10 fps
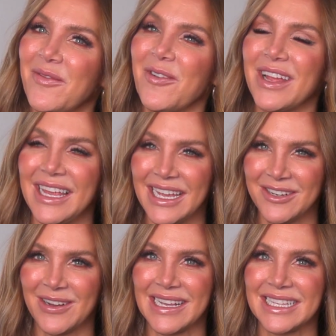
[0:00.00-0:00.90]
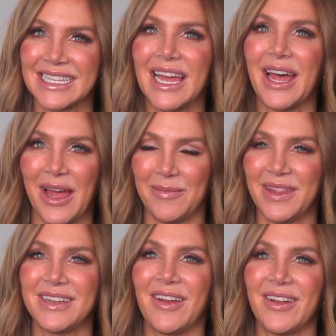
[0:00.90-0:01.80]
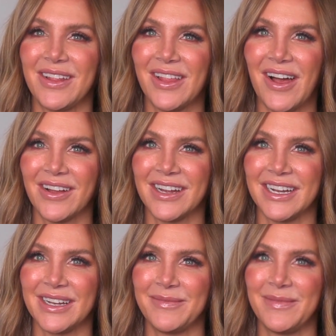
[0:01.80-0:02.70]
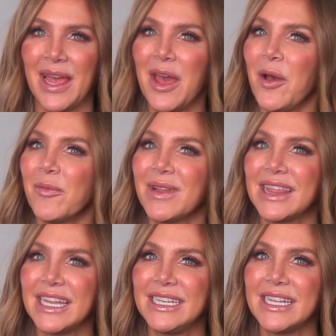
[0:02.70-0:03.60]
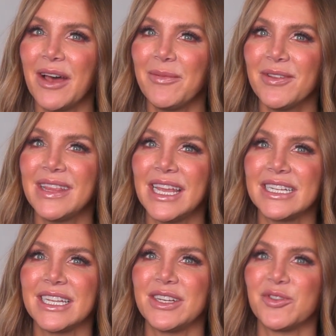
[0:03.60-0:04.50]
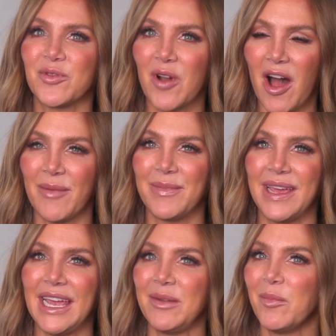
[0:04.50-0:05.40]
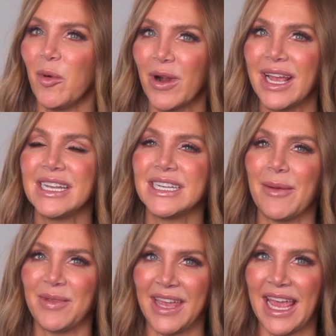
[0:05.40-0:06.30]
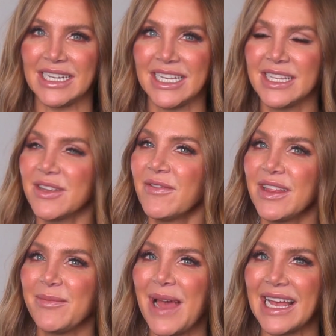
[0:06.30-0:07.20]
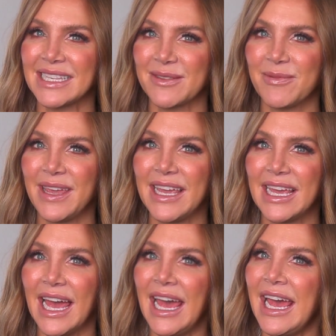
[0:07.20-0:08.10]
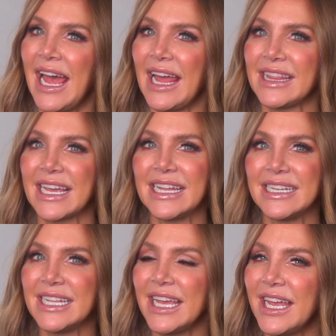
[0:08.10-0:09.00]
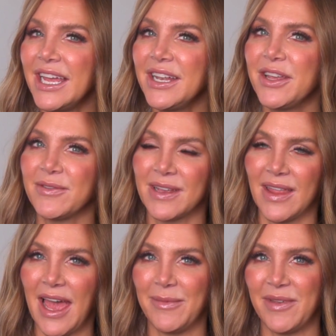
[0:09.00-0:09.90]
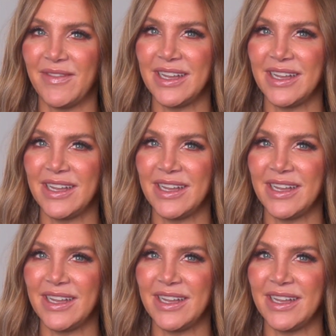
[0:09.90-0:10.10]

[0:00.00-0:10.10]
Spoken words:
For The Interest, I'm LaDonna Lockard. With the double-digit drop in mortgage applications over the past week and the continued climb